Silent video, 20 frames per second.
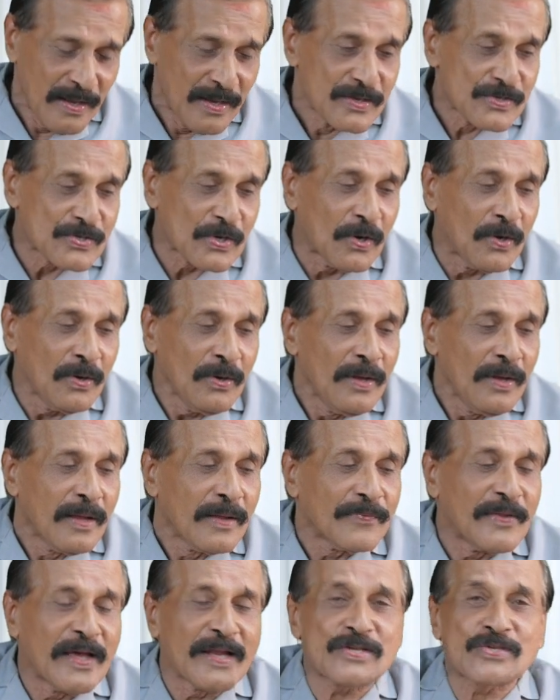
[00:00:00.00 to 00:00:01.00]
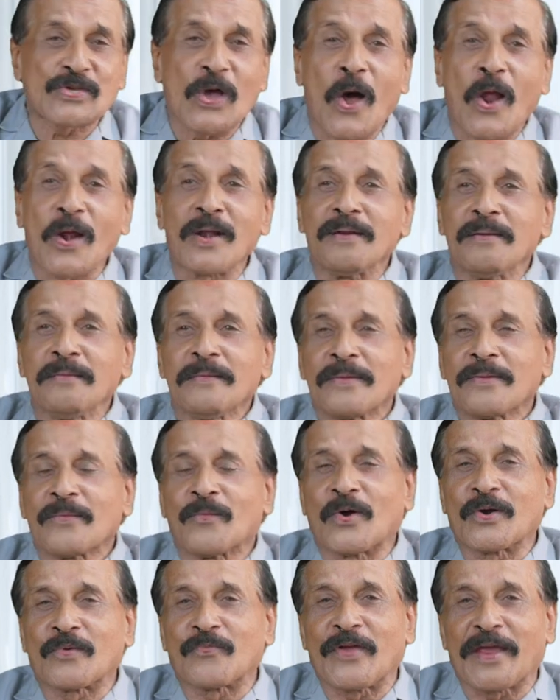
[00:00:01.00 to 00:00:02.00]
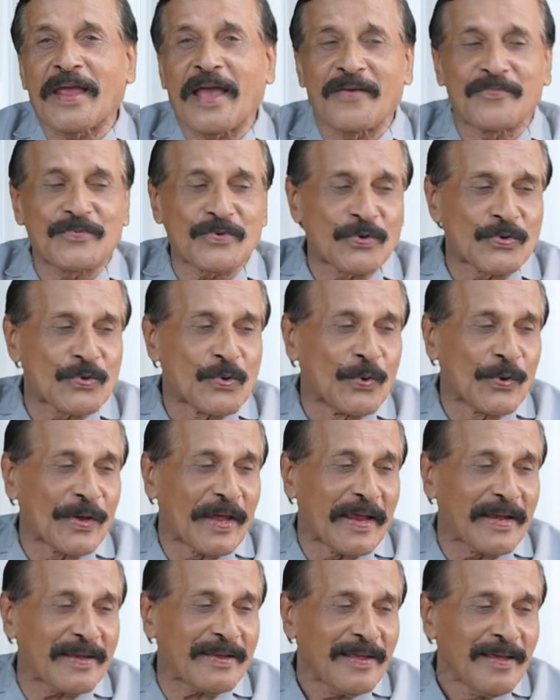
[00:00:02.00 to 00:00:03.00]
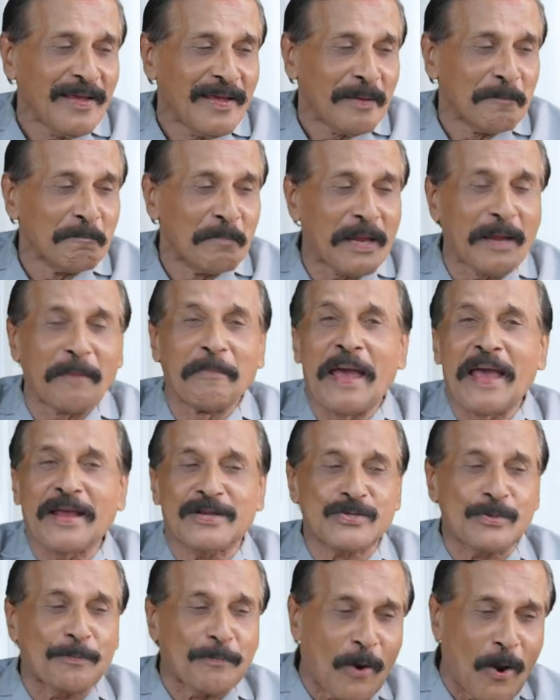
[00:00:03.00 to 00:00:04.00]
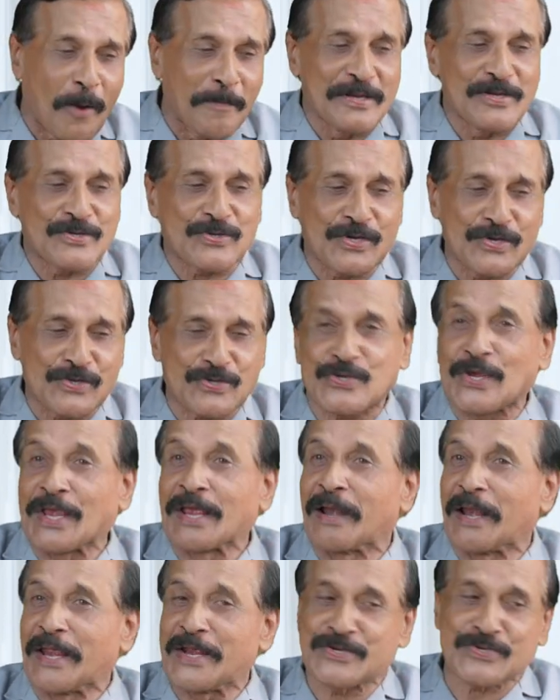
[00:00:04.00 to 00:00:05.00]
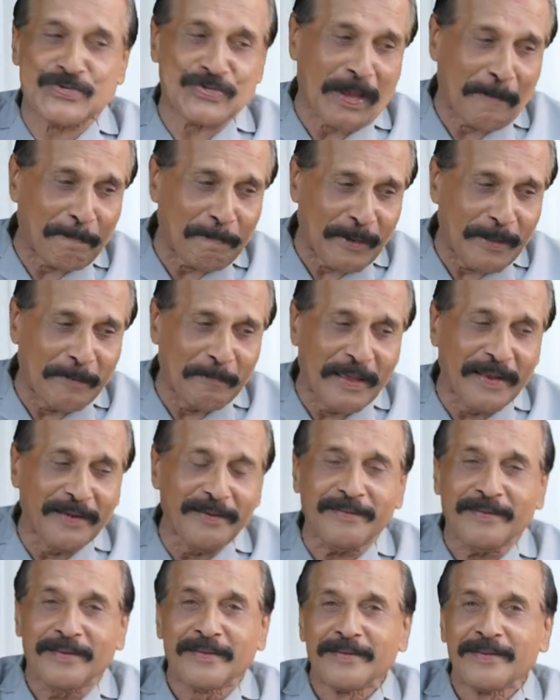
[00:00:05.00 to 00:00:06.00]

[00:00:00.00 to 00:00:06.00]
So that's all what we have to do it. Bemax promises English supplement.